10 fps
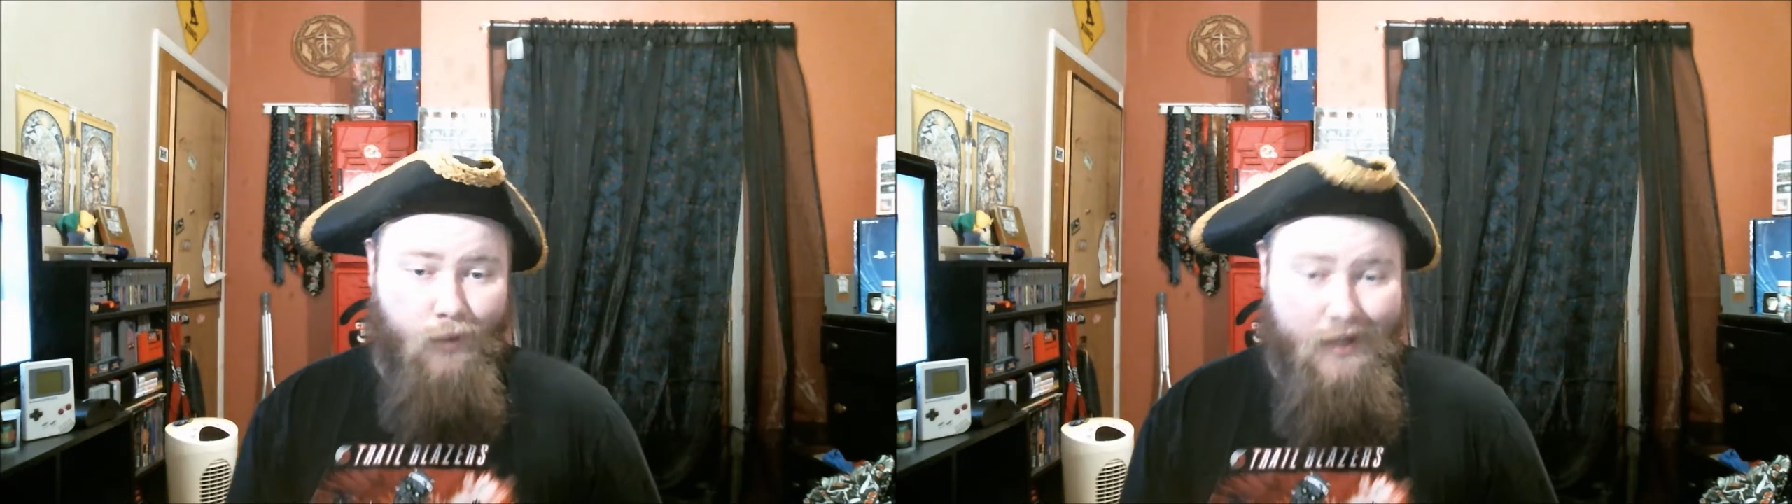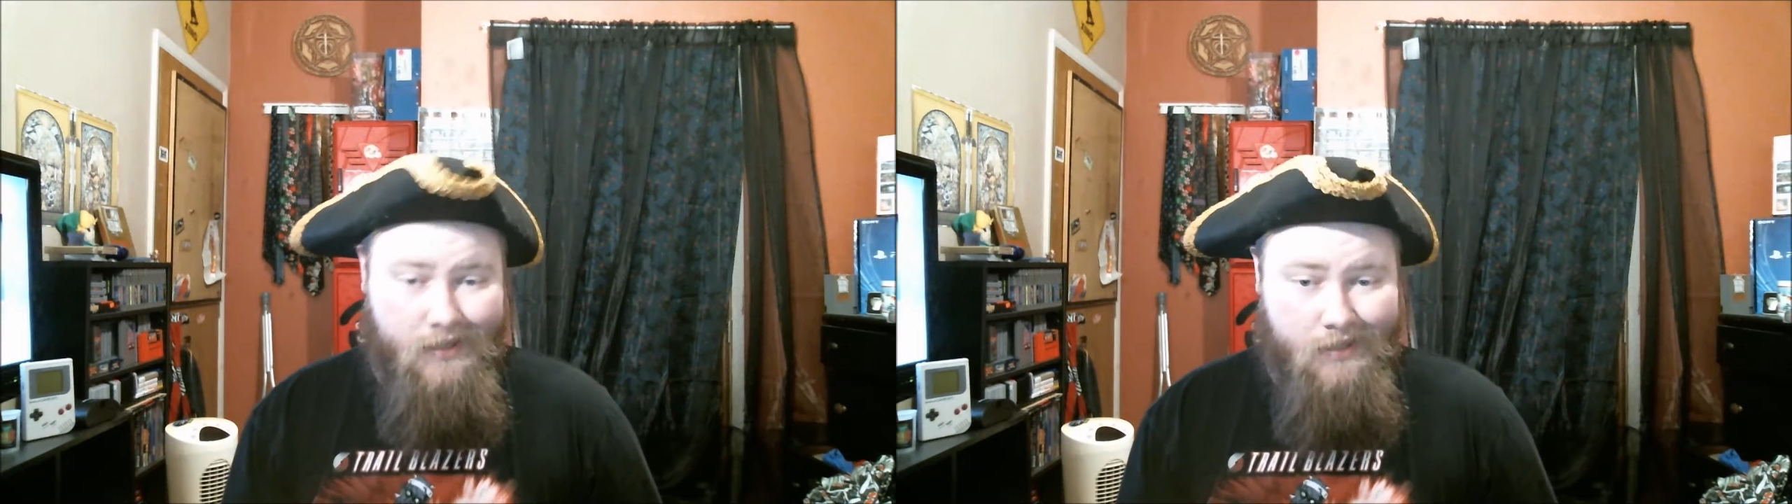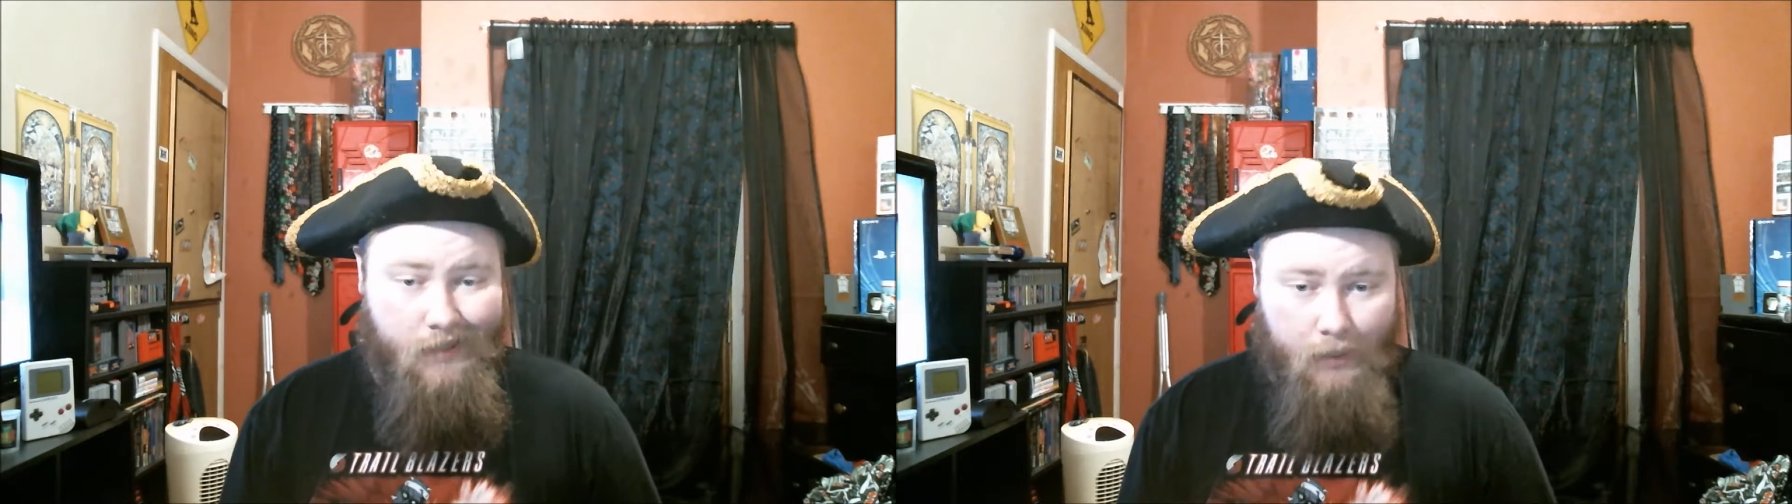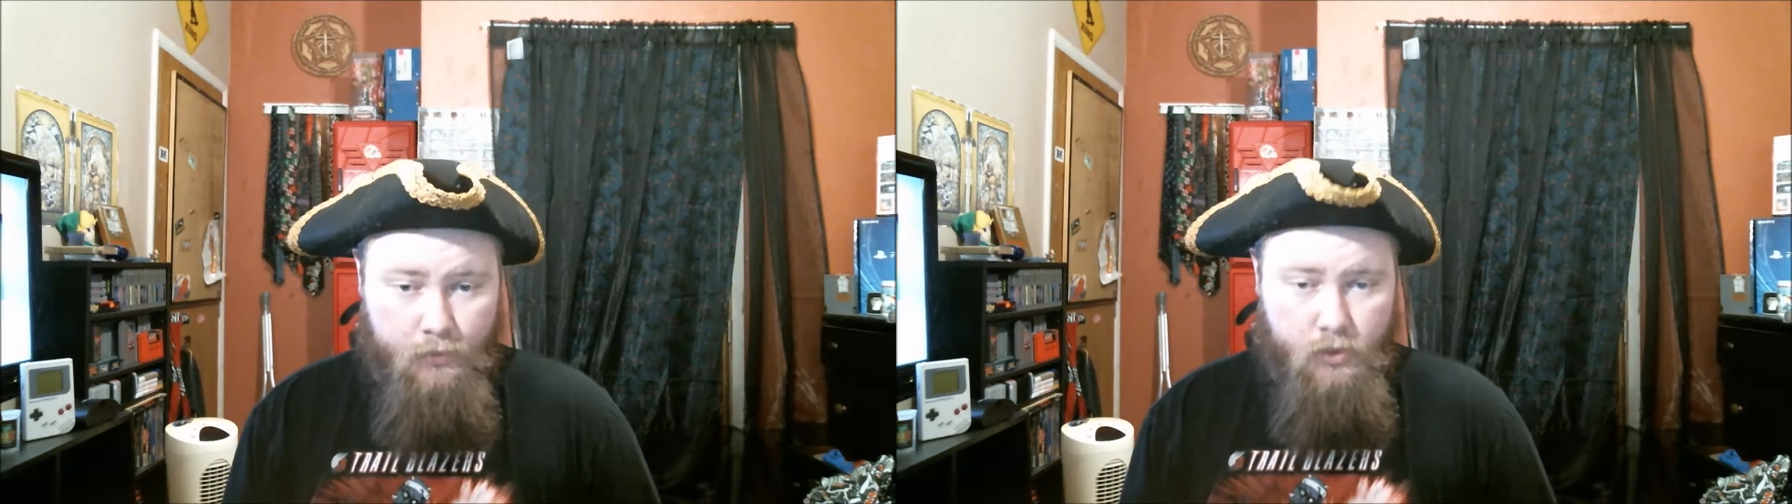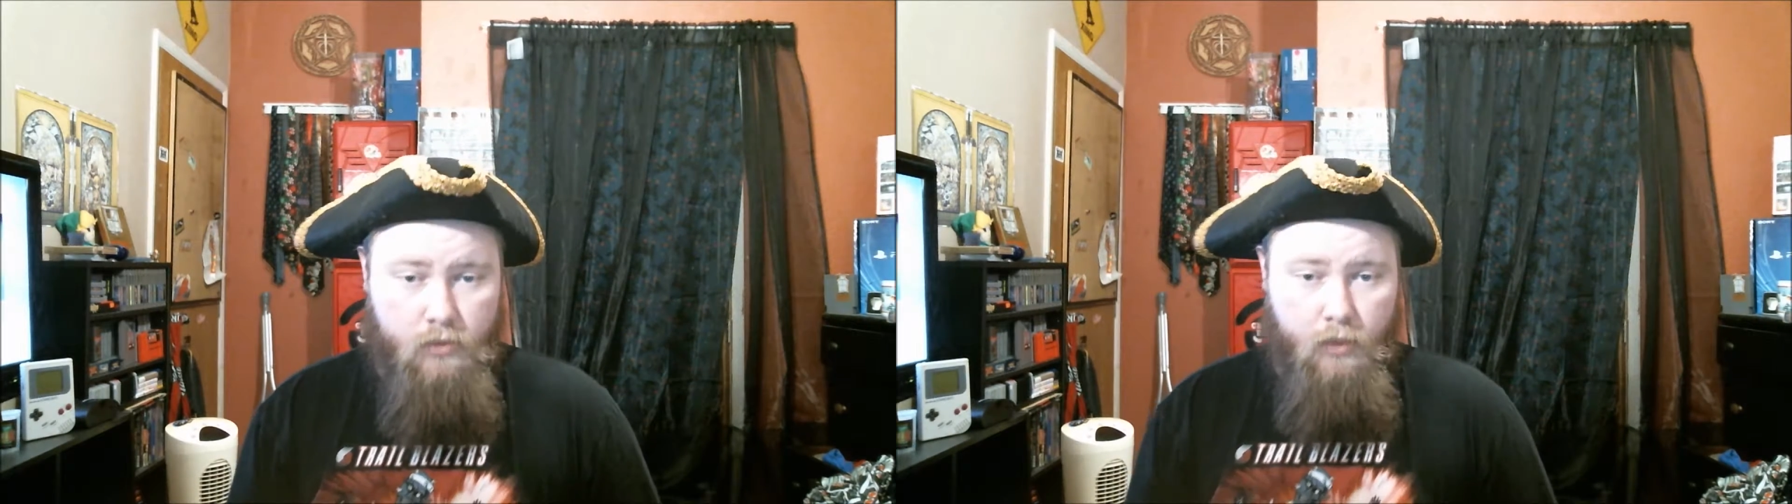racing
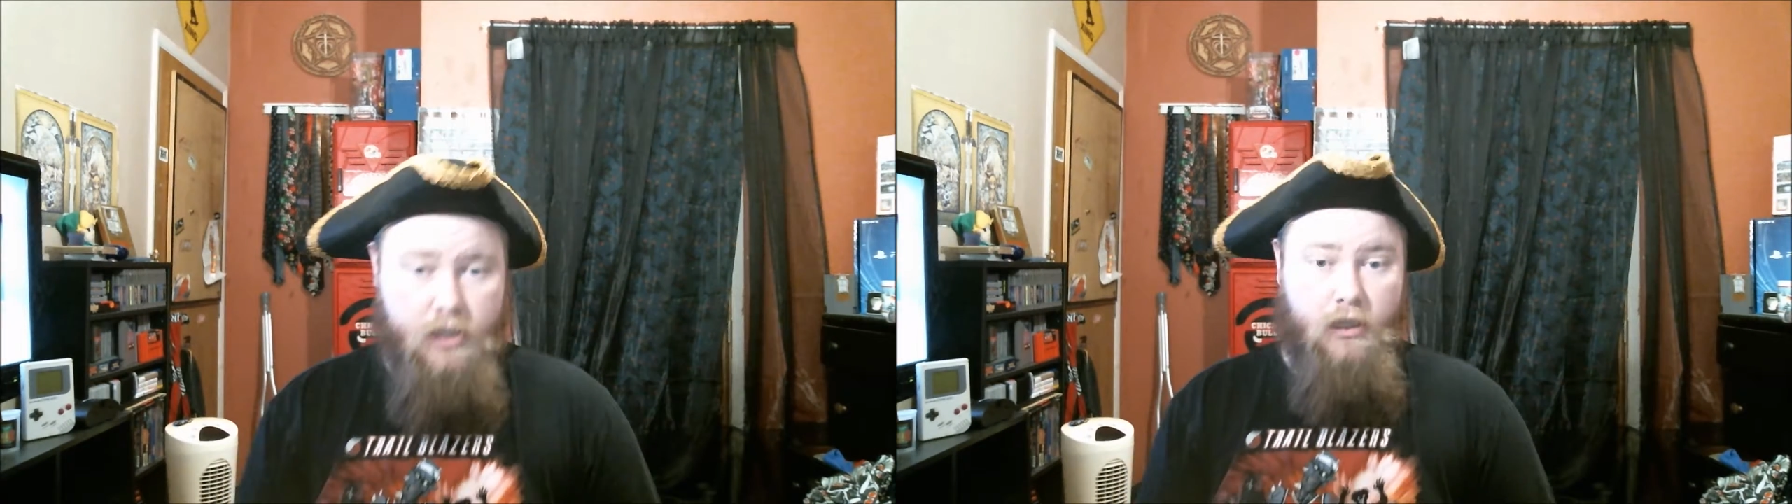games too much